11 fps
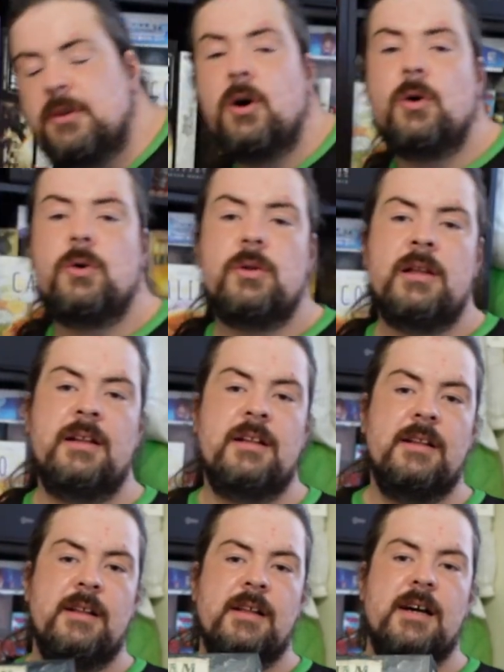the whole
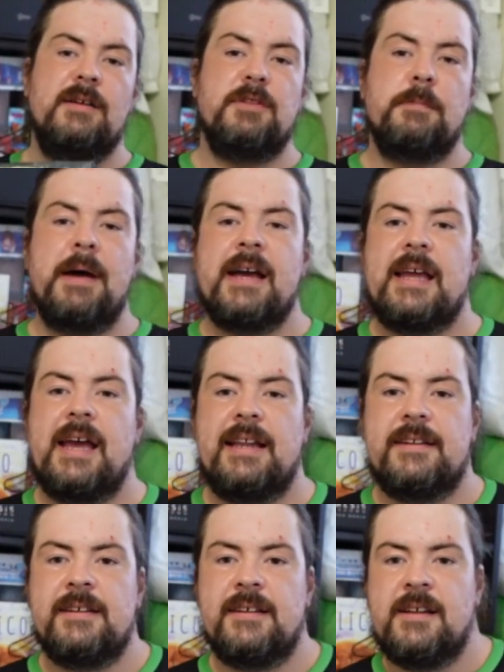of the back end